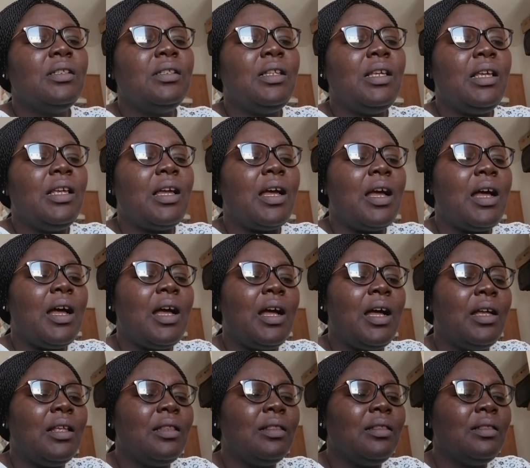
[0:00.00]
They
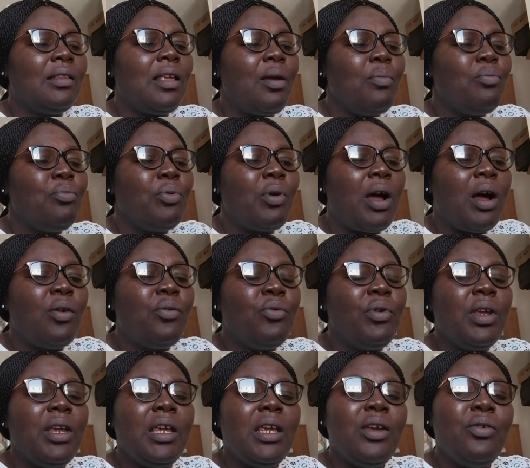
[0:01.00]
are
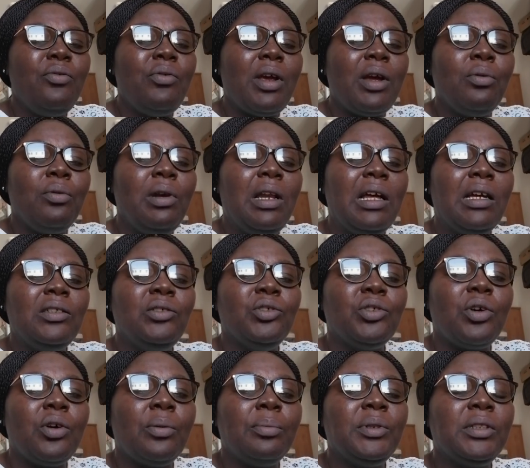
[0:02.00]
temporary, irregular
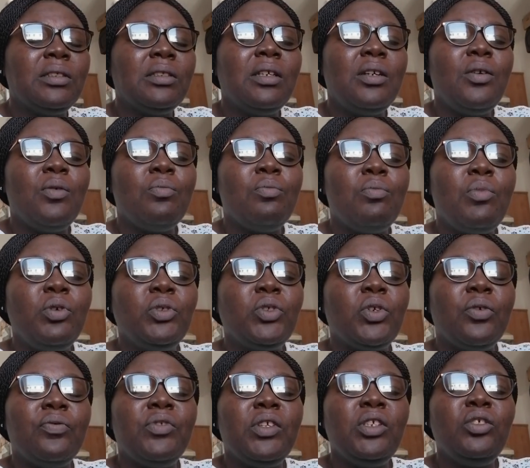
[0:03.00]
jobs. Most
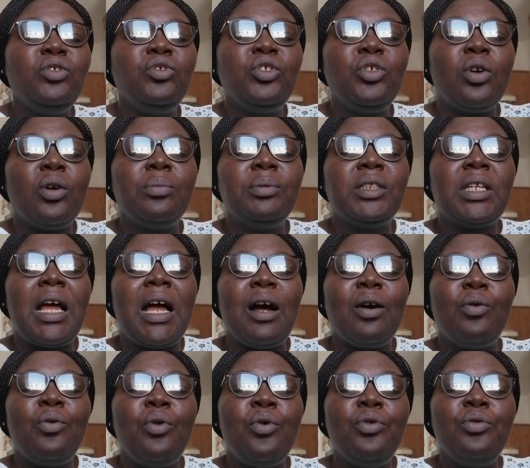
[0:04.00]
of these jobs
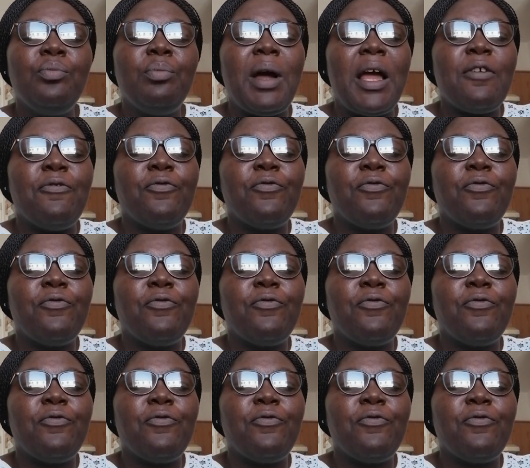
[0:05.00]
are owned by